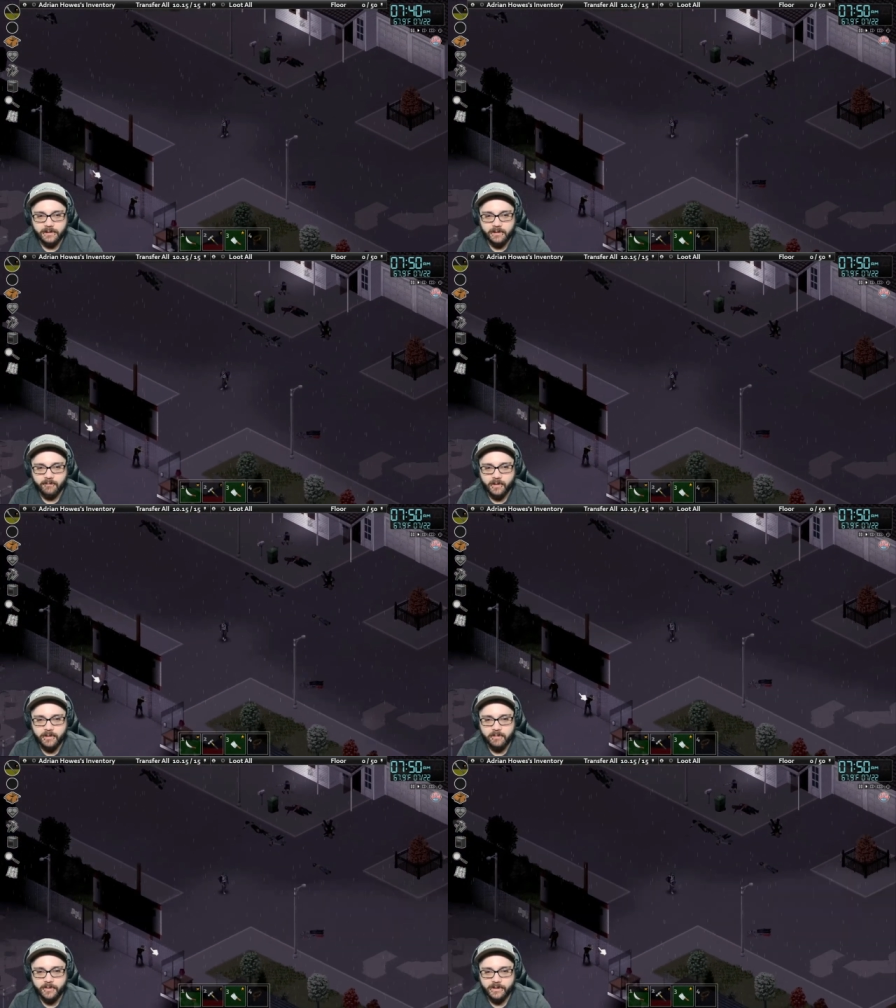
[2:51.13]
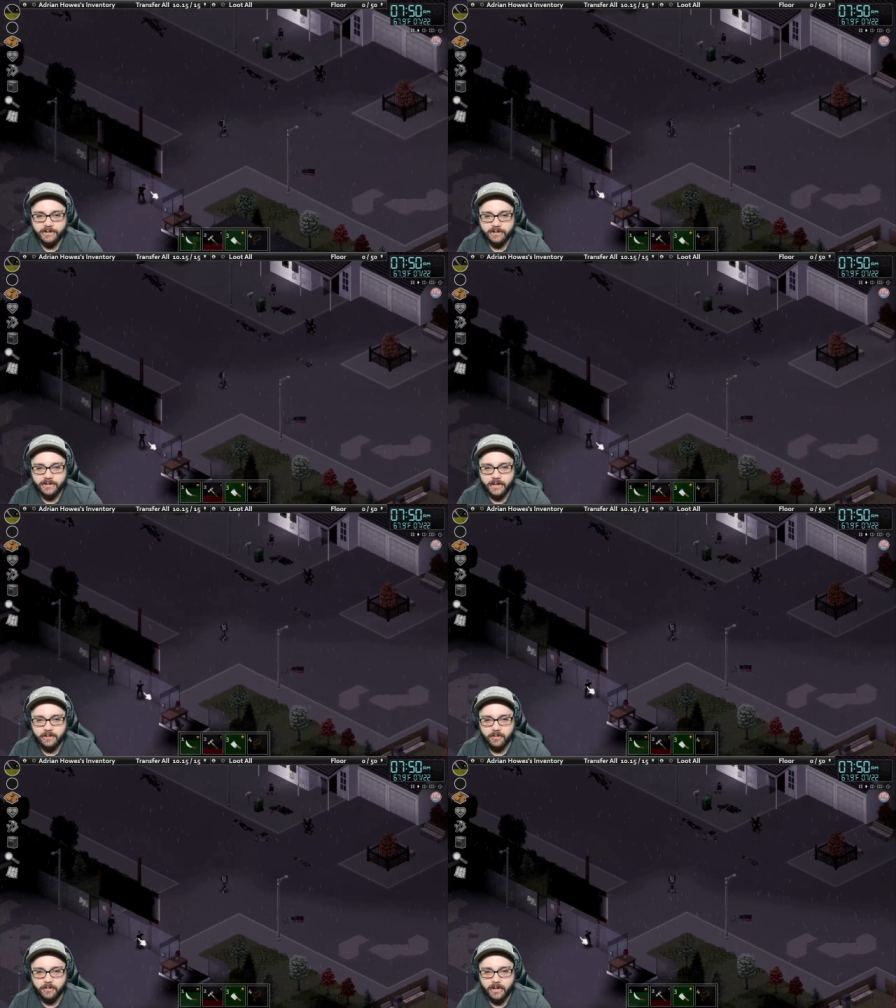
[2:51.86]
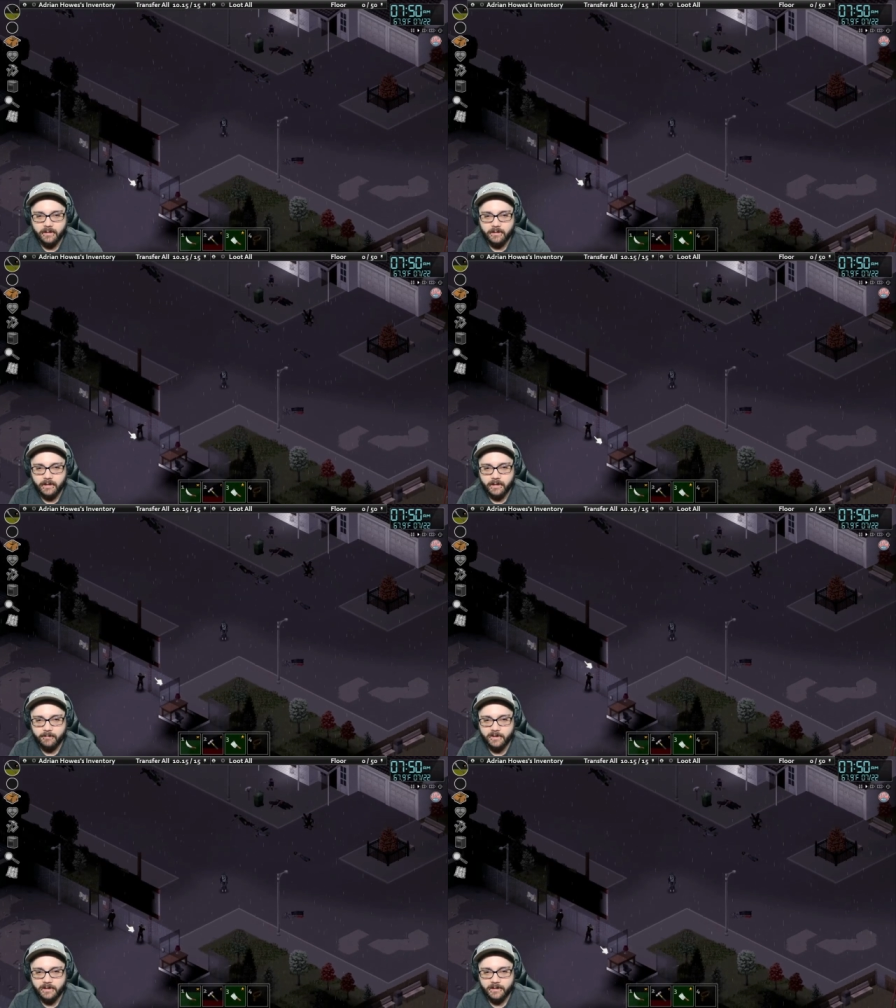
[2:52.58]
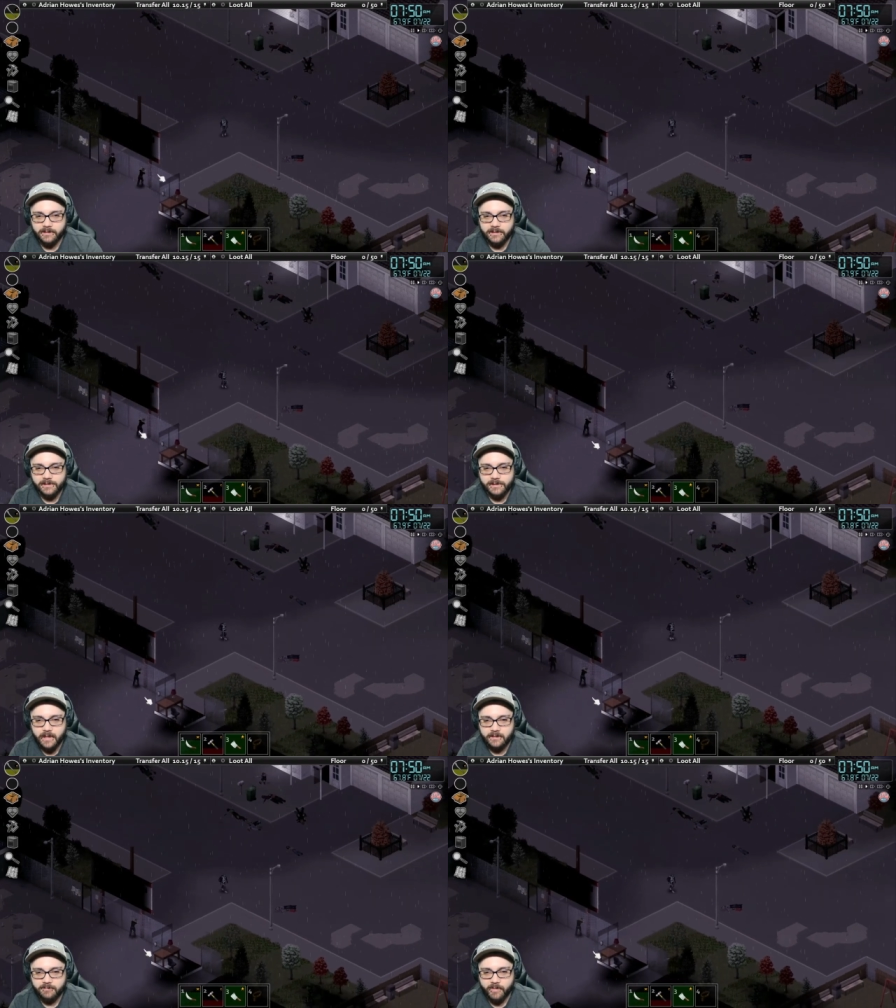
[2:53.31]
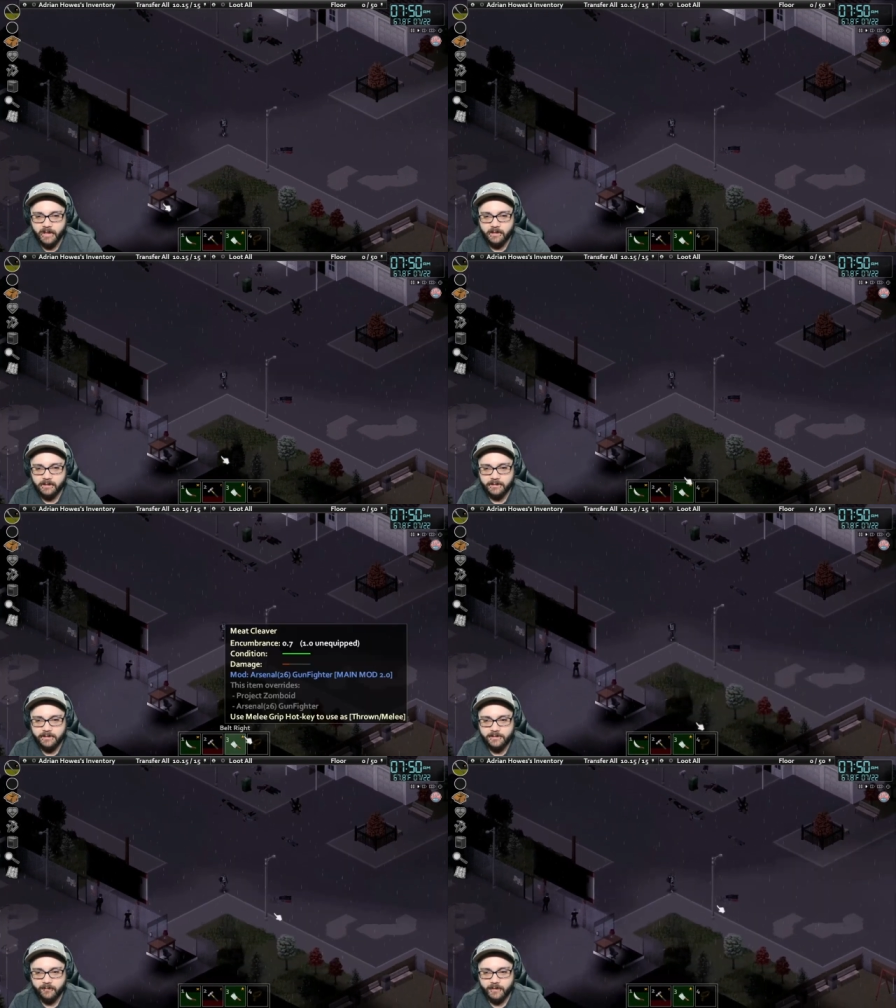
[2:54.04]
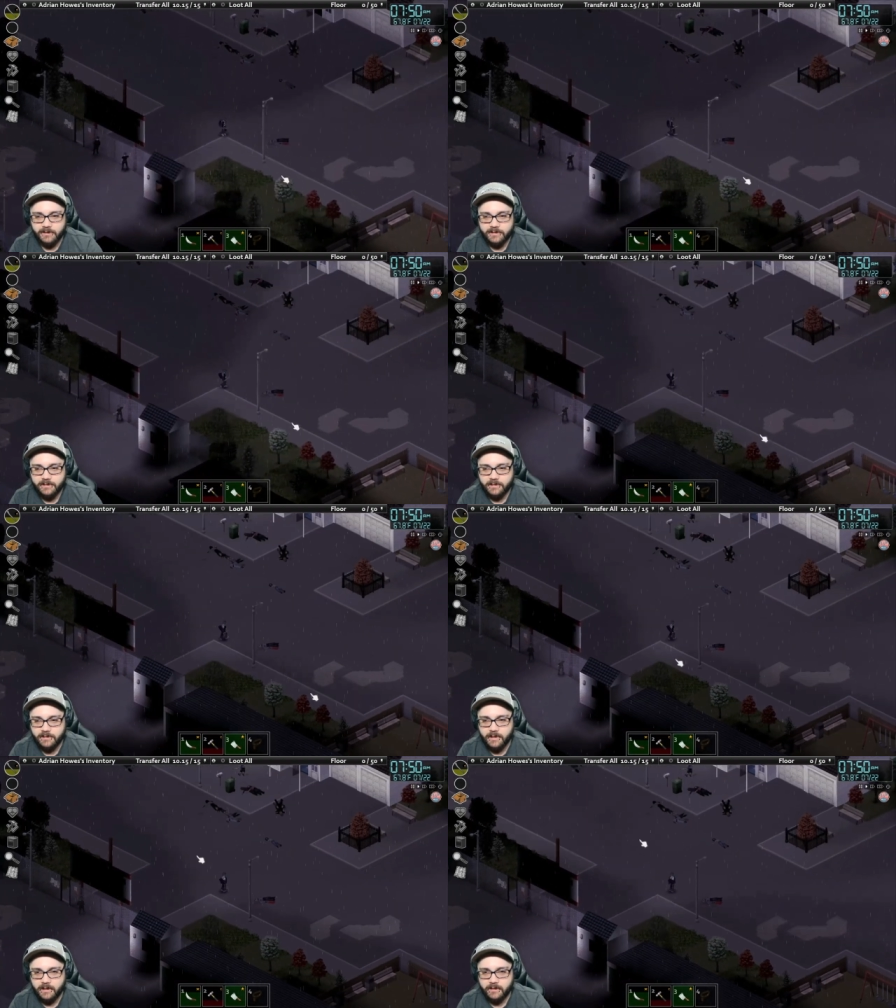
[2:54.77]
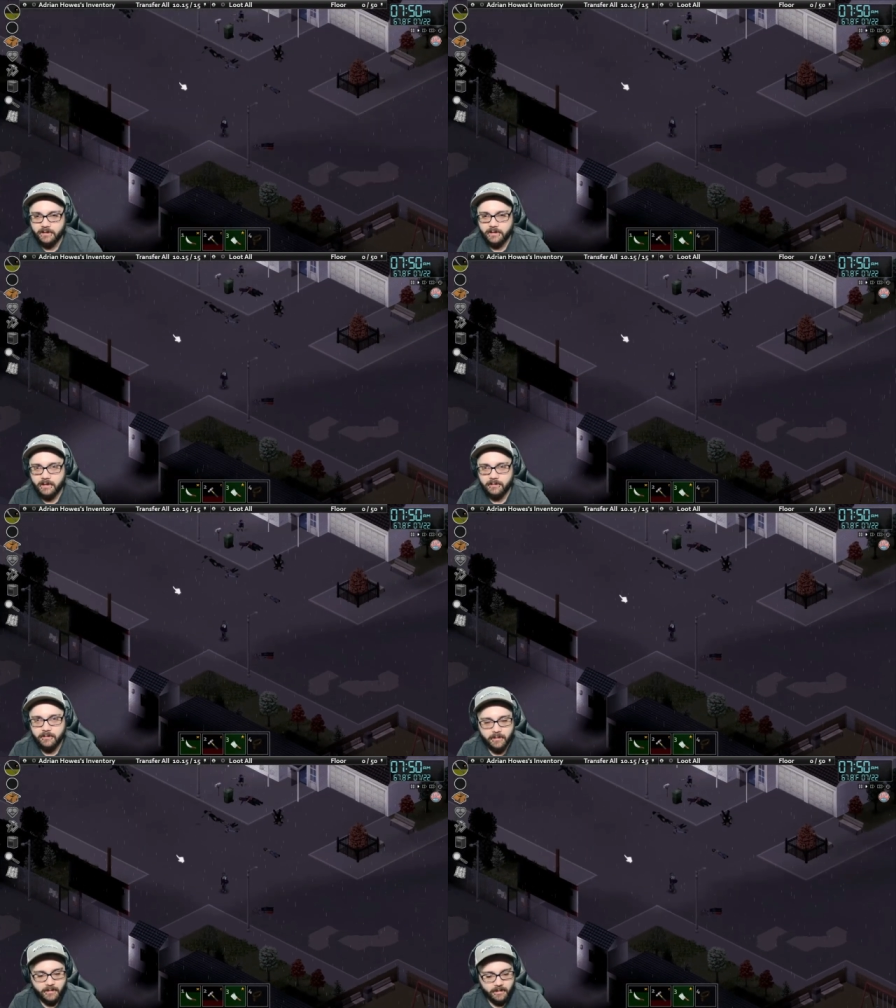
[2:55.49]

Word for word: They've already busted that door out, and I'm gonna let these guys bang on this fence to knock it down,